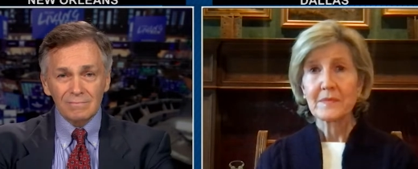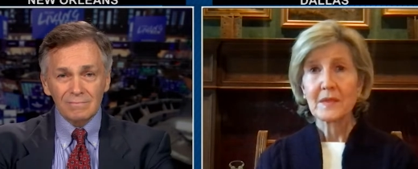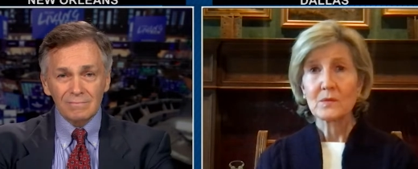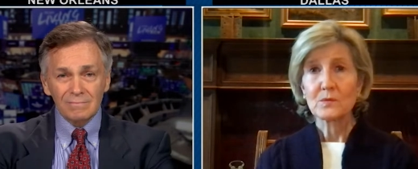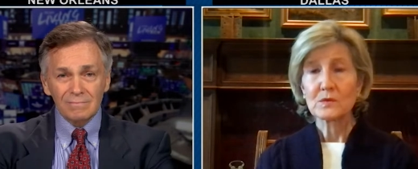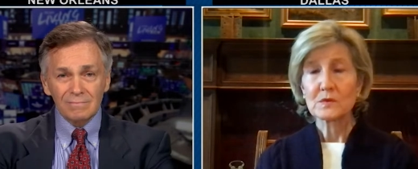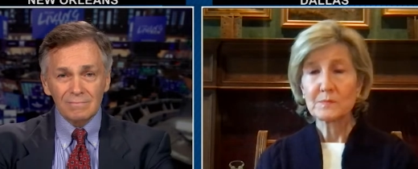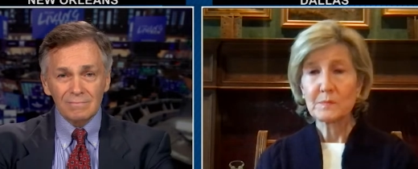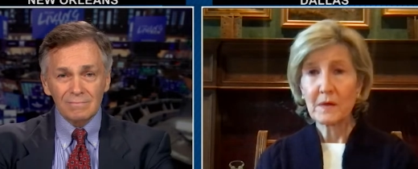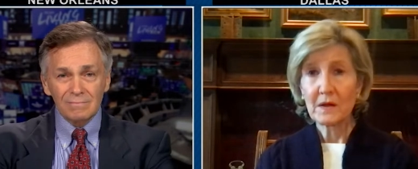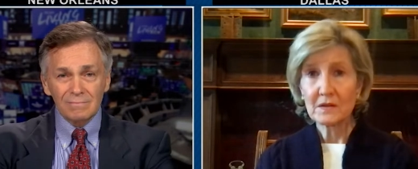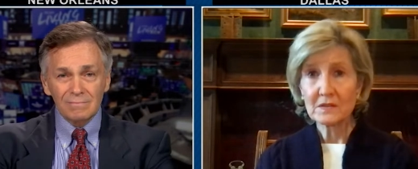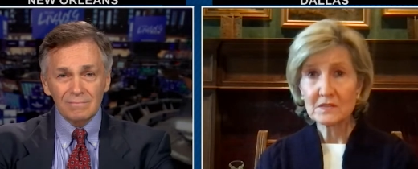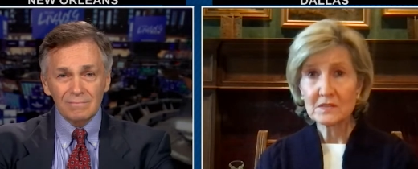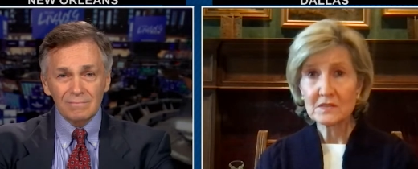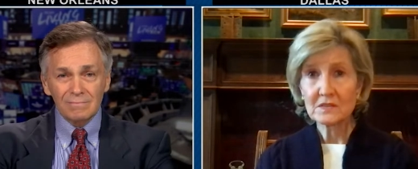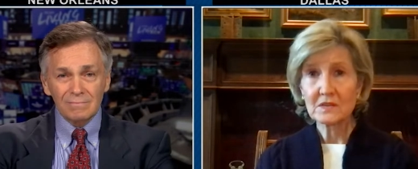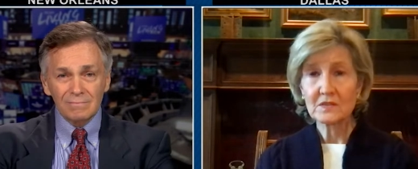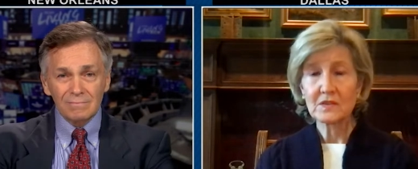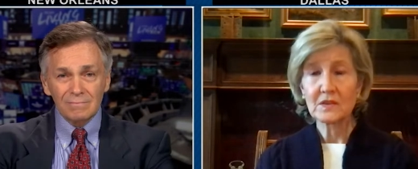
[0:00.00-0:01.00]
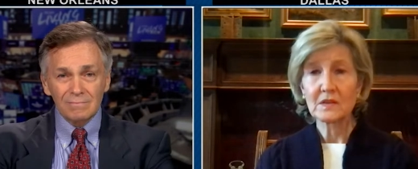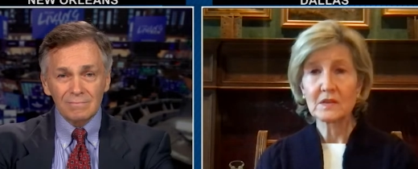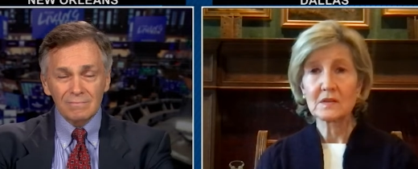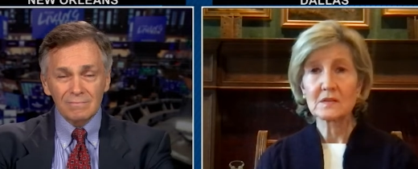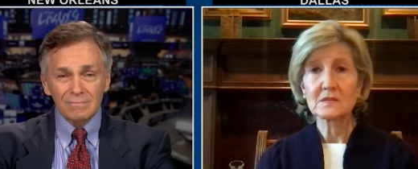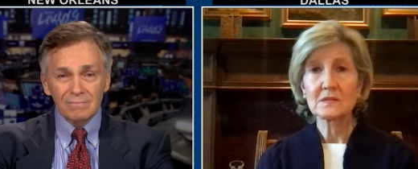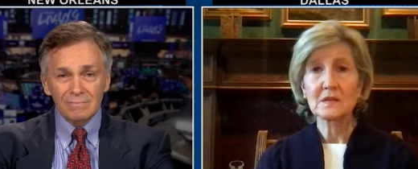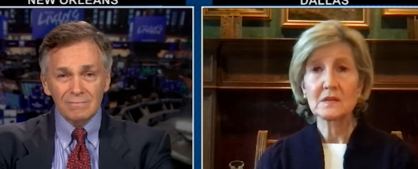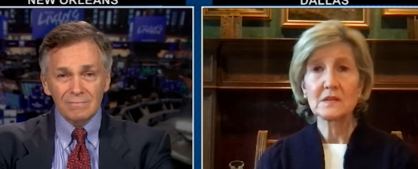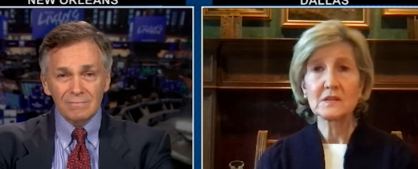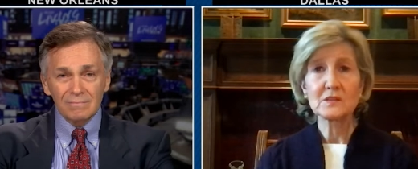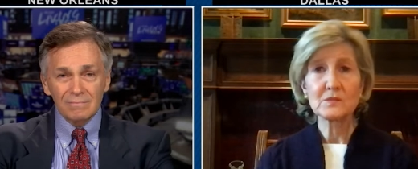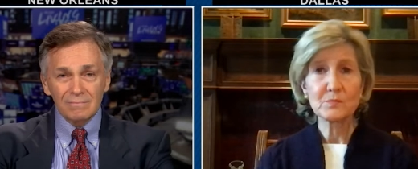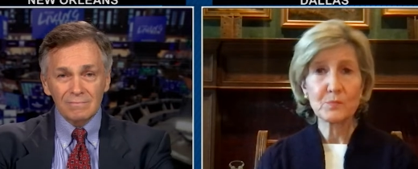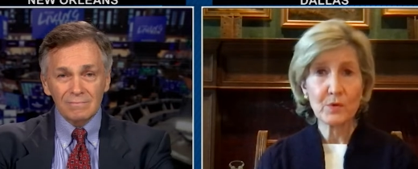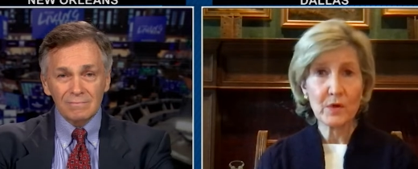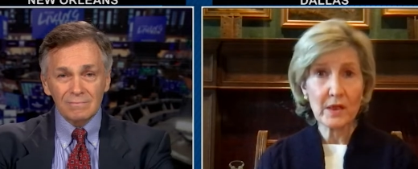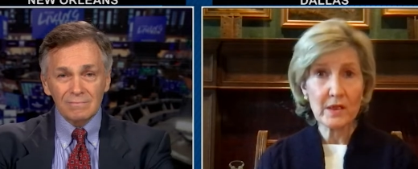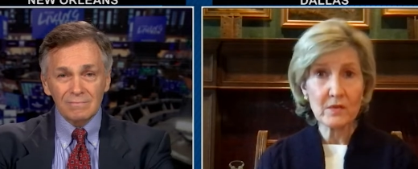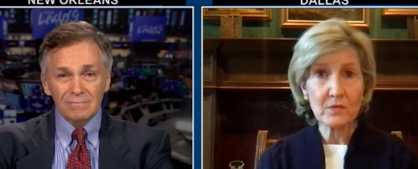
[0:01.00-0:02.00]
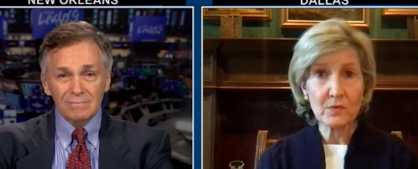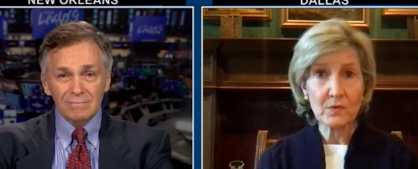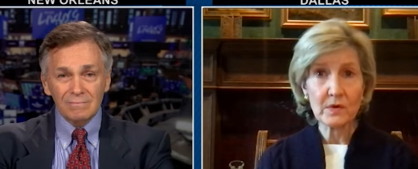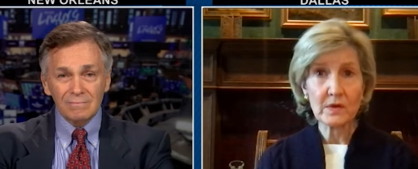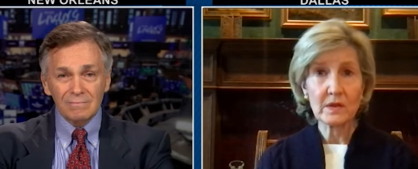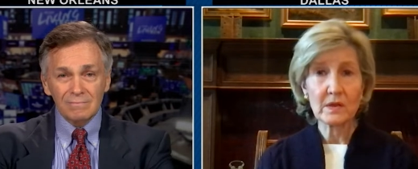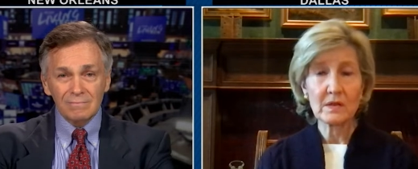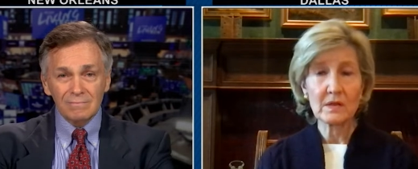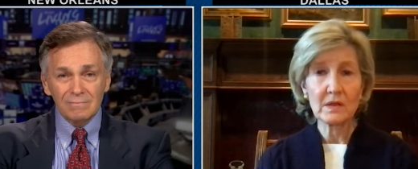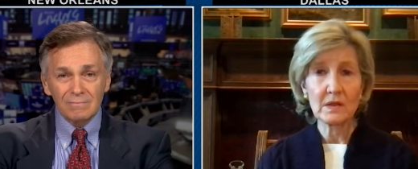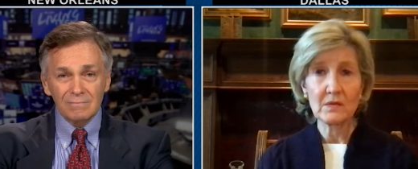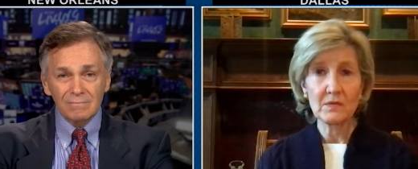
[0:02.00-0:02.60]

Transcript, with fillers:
Speaker 1: response to this and his bravery,